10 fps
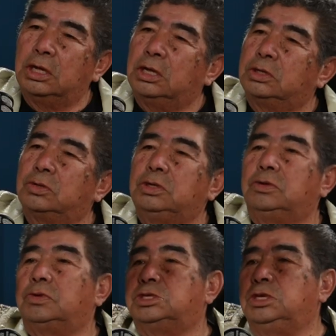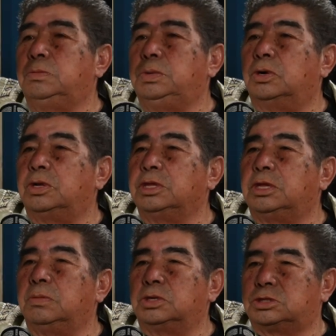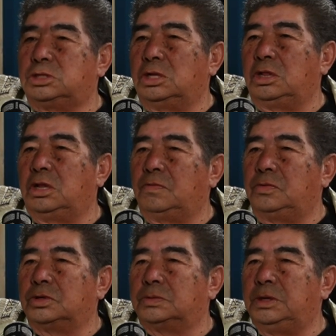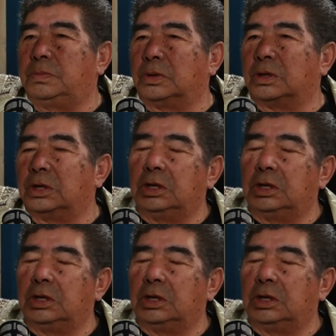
so you see beyond them you still love those people